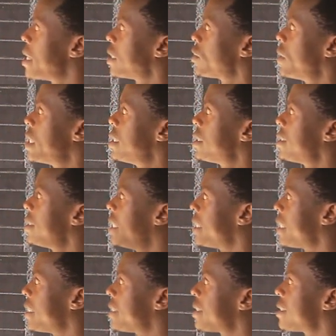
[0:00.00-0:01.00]
by students in a
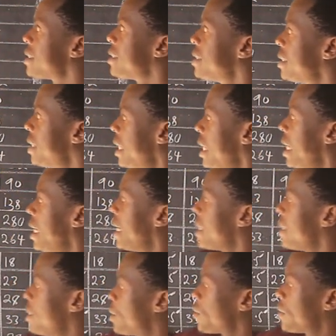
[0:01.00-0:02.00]
test.
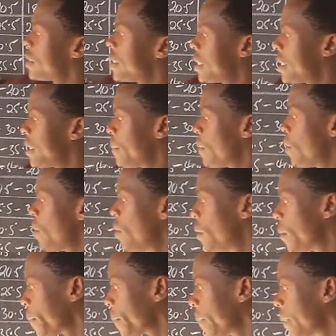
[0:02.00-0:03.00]
This was the
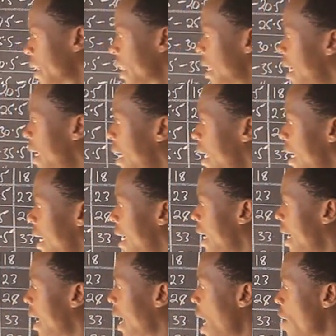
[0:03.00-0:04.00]
table.
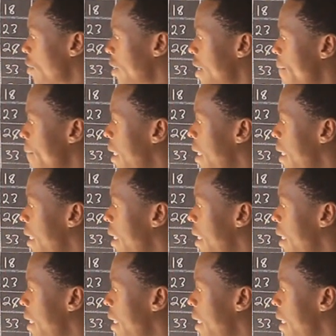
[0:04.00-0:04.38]
Calculate the